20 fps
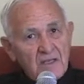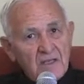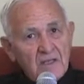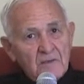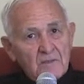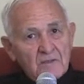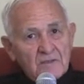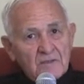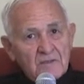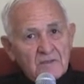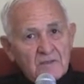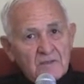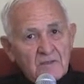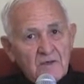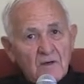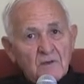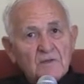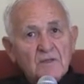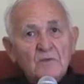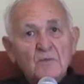It was
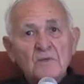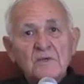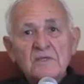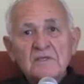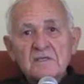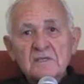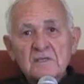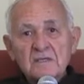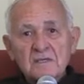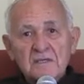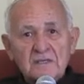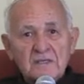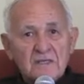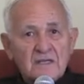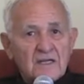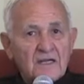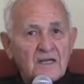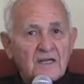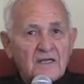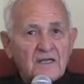only recently
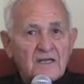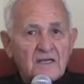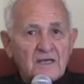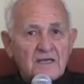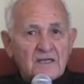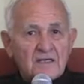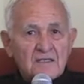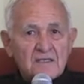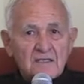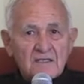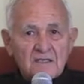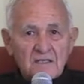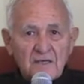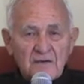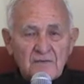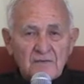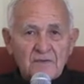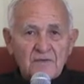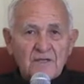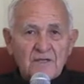that I
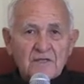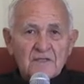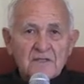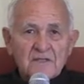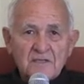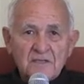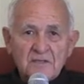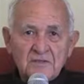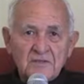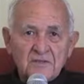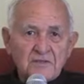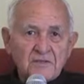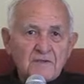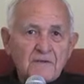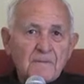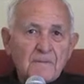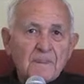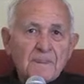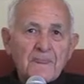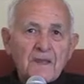discovered that Cesar
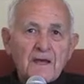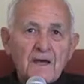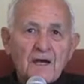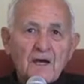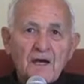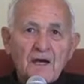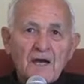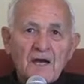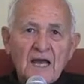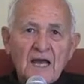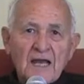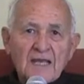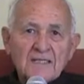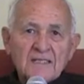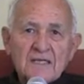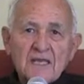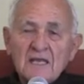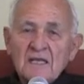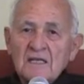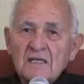
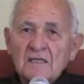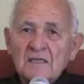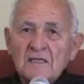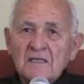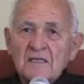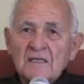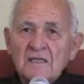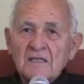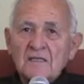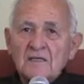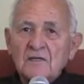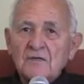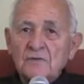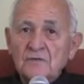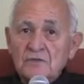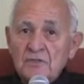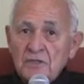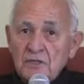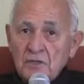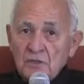had taken the
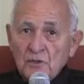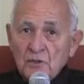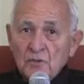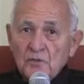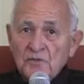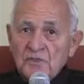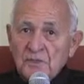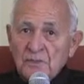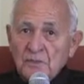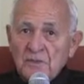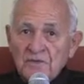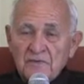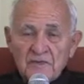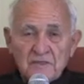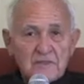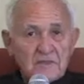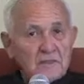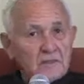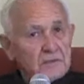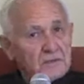Cursillo with some of
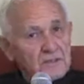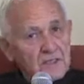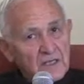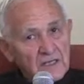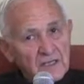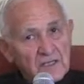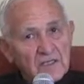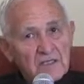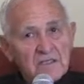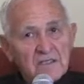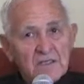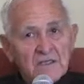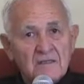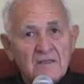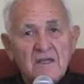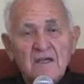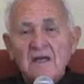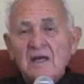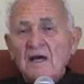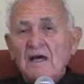his lieutenants and
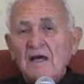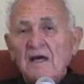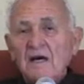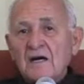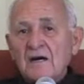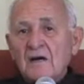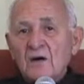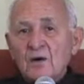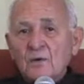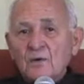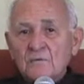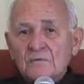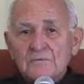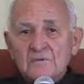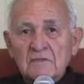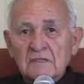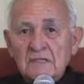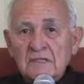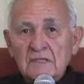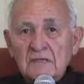own
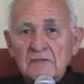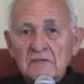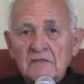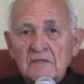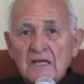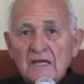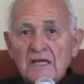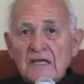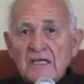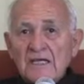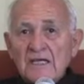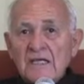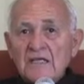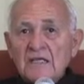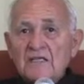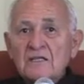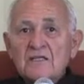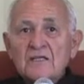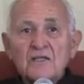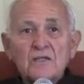leaders
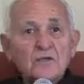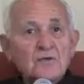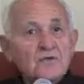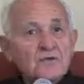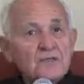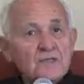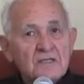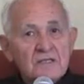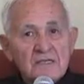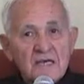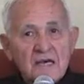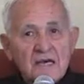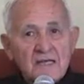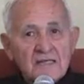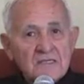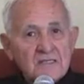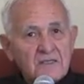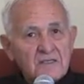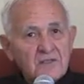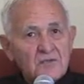in the Houston
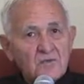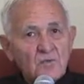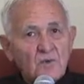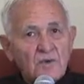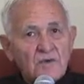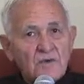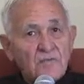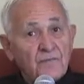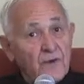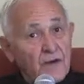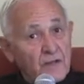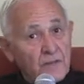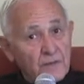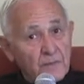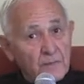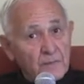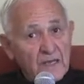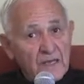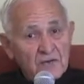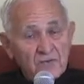diocese, where
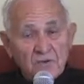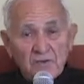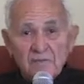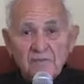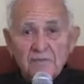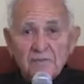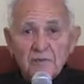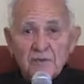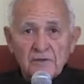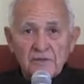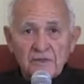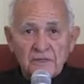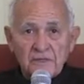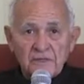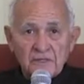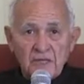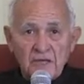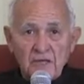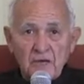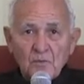Father Patrick
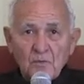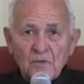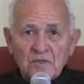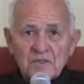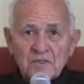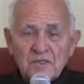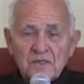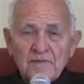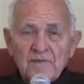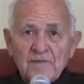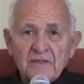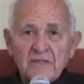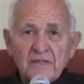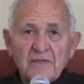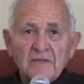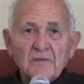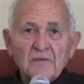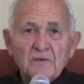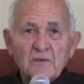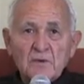Flores was giving
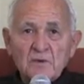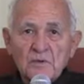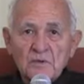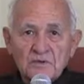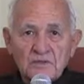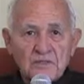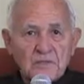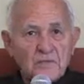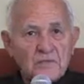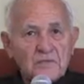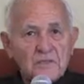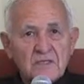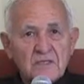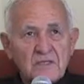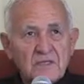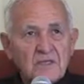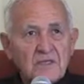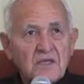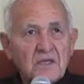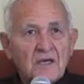the rollos. He was
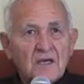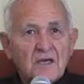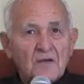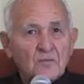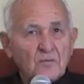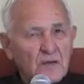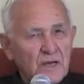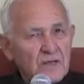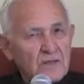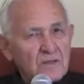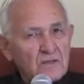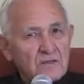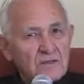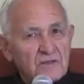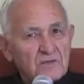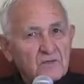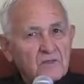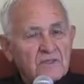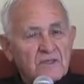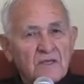the rector,
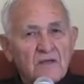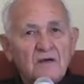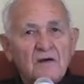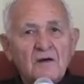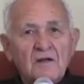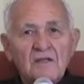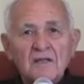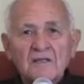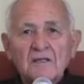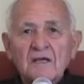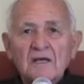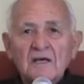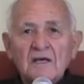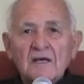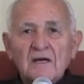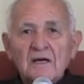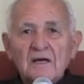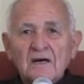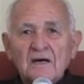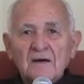is what they call it.
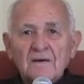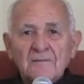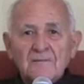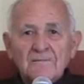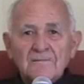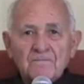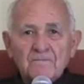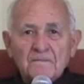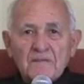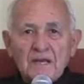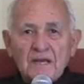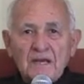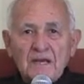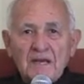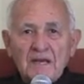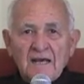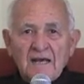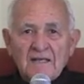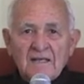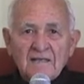
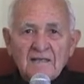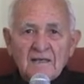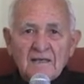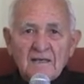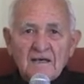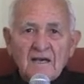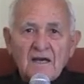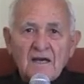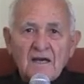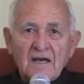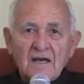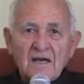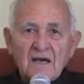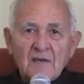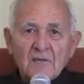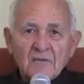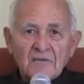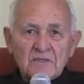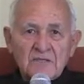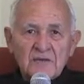And
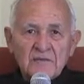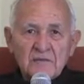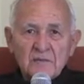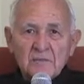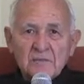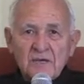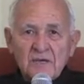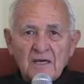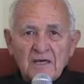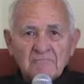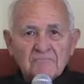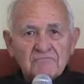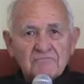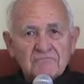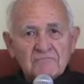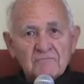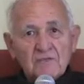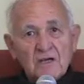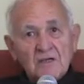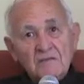I was given by
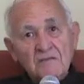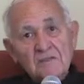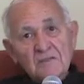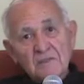Dr.